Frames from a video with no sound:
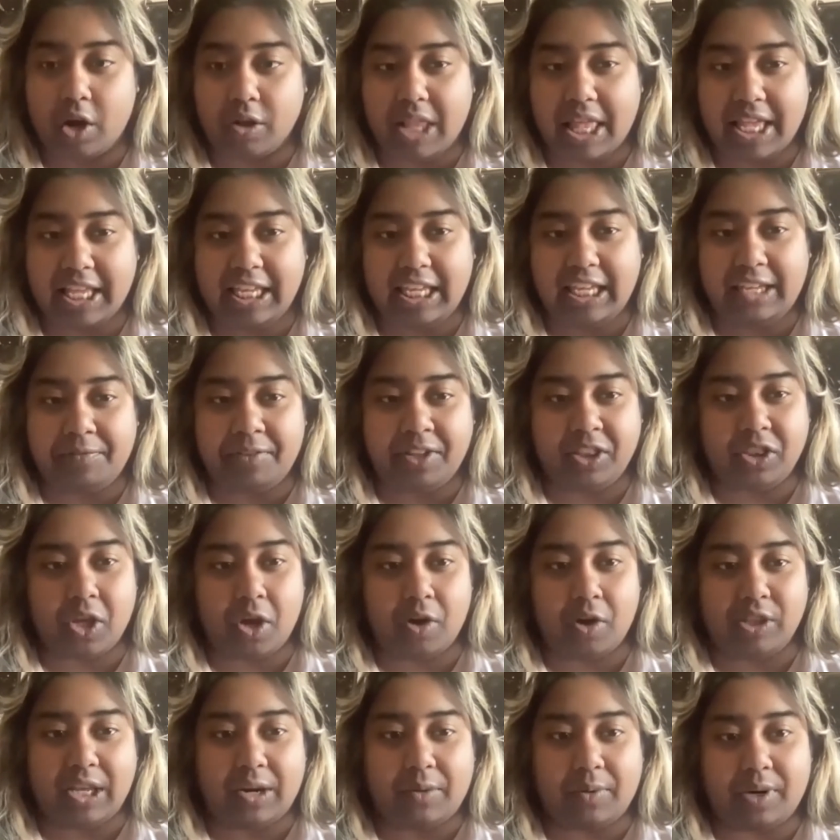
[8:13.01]
Like even
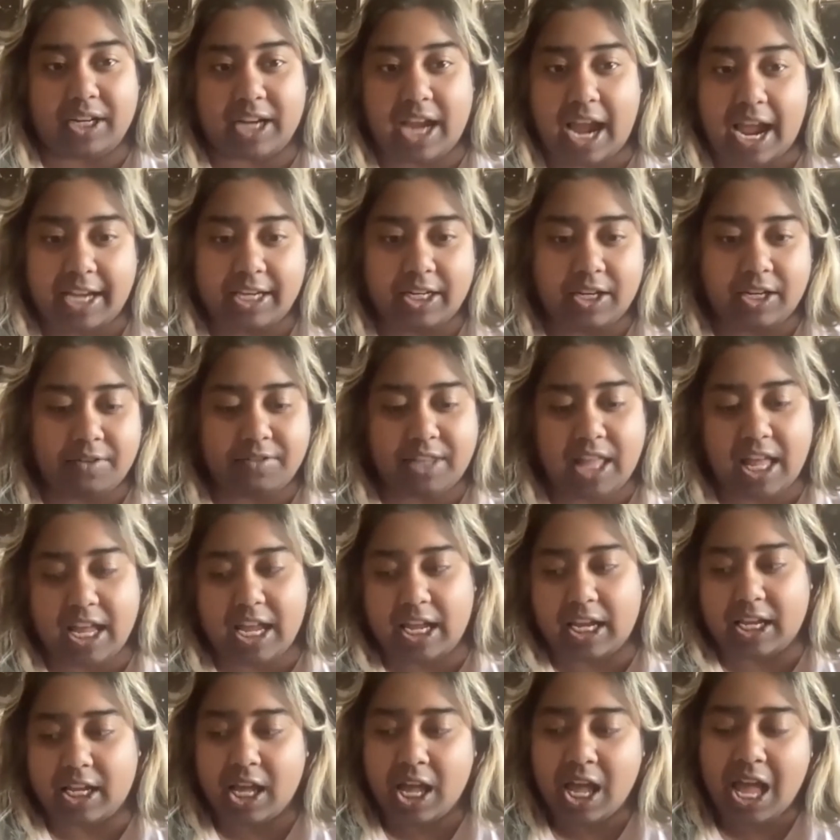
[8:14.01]
though they were kind of
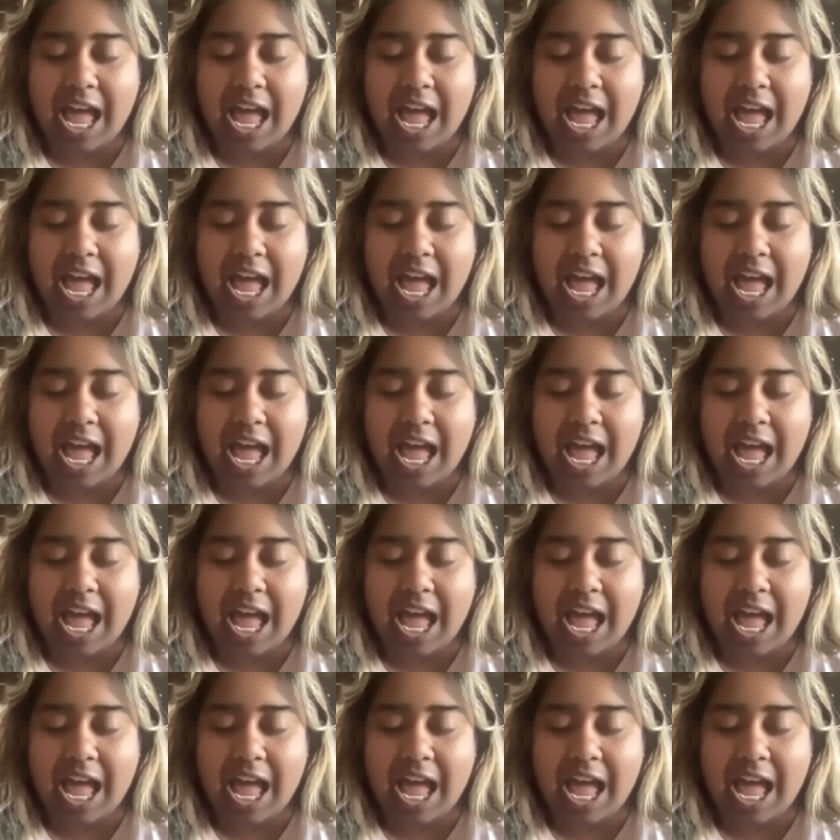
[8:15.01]
like